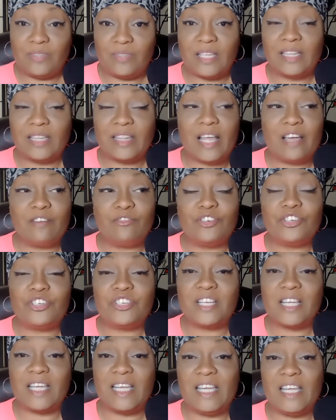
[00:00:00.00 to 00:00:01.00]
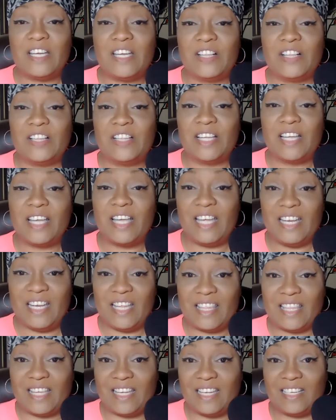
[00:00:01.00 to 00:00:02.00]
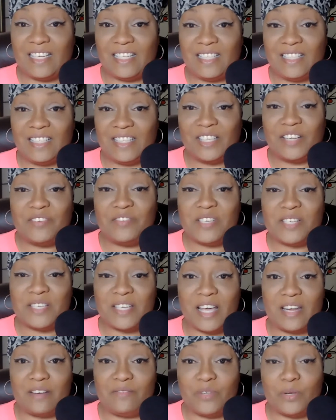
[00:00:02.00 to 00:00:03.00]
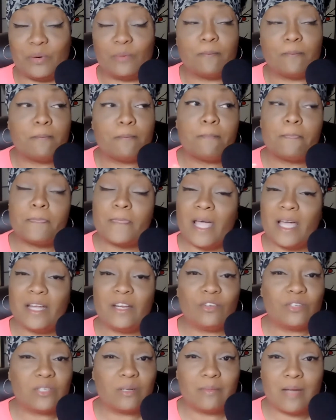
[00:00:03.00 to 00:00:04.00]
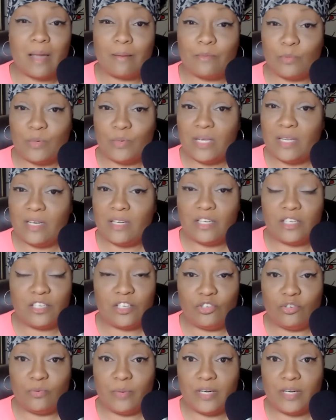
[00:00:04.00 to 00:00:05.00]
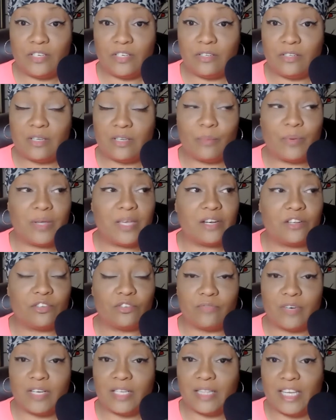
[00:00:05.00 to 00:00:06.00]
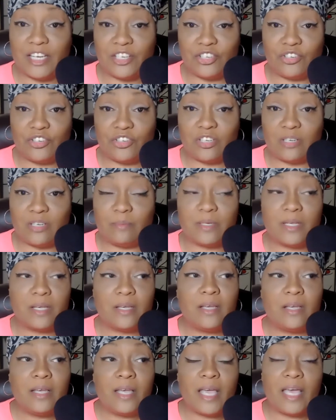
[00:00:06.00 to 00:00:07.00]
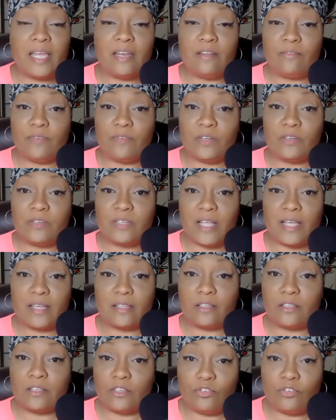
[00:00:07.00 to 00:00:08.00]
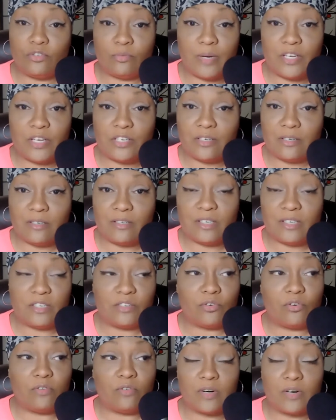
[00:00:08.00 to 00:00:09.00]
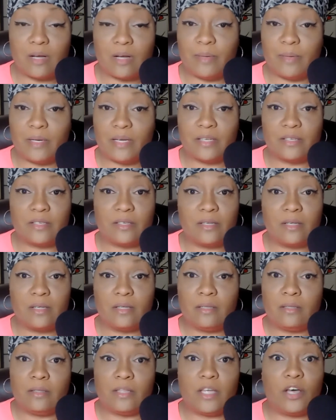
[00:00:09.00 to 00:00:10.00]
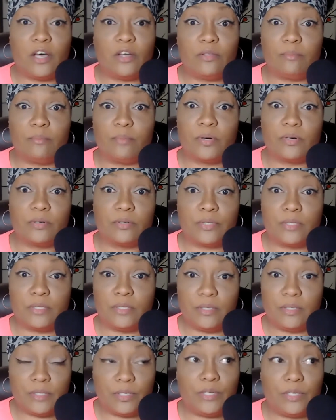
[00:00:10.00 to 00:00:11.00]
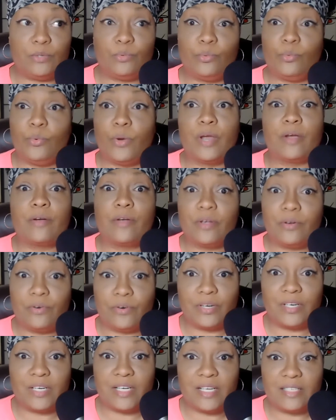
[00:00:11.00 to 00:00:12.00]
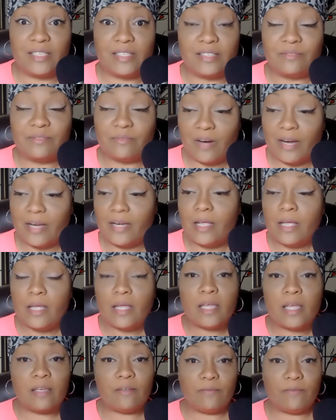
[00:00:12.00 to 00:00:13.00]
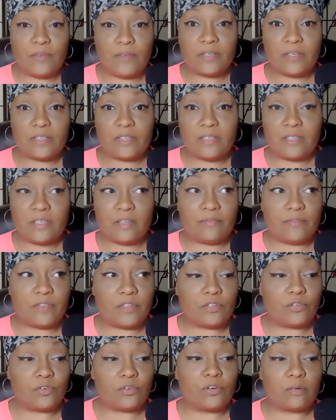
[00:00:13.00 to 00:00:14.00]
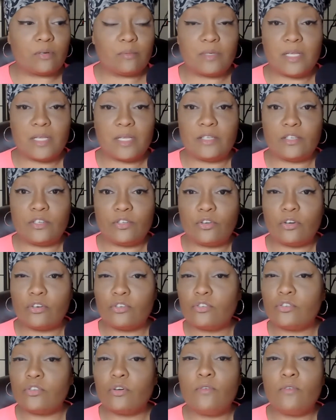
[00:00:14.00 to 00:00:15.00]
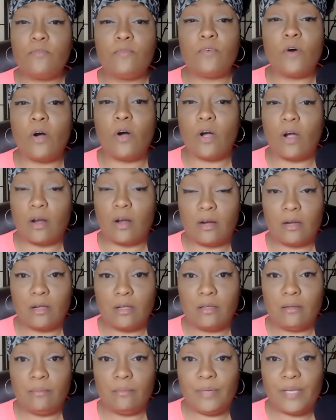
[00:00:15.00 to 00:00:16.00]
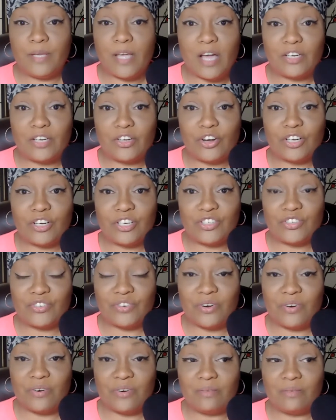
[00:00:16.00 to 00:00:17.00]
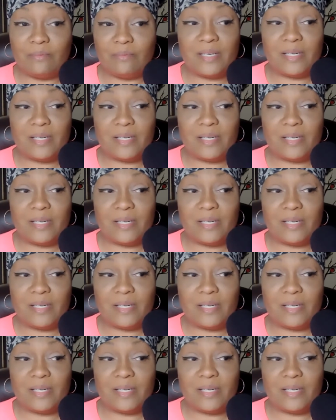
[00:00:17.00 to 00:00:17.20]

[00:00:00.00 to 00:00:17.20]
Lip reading: The leverage to heal anything lives inside of you. I know sometimes we get into situations and we get into relationships and it feels like the situation is overcoming us. The other person is wearing on us, right? It feels as if the circumstances are so far beyond our control.